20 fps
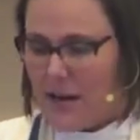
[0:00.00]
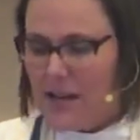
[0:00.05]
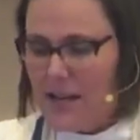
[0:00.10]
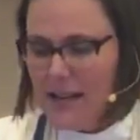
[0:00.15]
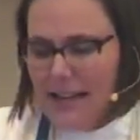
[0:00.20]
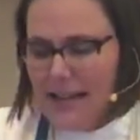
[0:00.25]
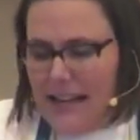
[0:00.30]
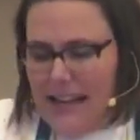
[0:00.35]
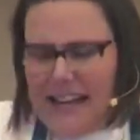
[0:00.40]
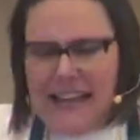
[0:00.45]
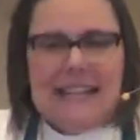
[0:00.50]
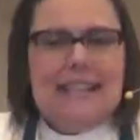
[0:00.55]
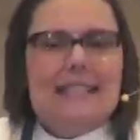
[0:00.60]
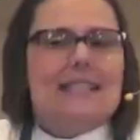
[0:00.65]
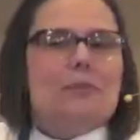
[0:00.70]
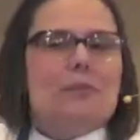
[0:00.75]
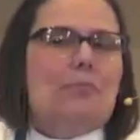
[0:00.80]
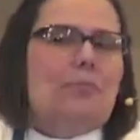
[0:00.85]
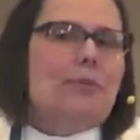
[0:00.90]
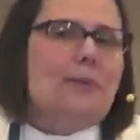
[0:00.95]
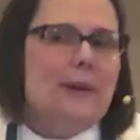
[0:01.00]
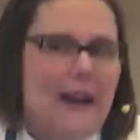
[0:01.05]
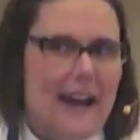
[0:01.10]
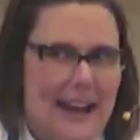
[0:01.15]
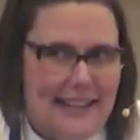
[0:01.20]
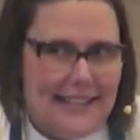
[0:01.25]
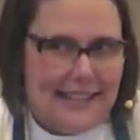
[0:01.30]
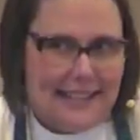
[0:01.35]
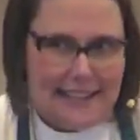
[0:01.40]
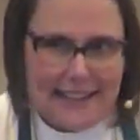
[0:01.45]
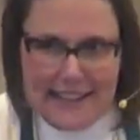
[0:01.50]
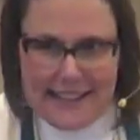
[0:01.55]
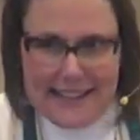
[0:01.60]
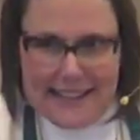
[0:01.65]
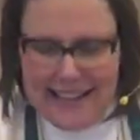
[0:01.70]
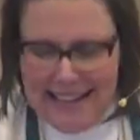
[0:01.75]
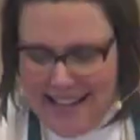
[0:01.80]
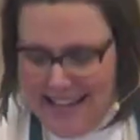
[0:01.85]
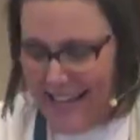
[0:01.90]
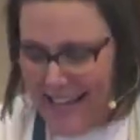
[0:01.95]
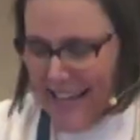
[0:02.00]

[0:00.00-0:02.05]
right, like it's surprising.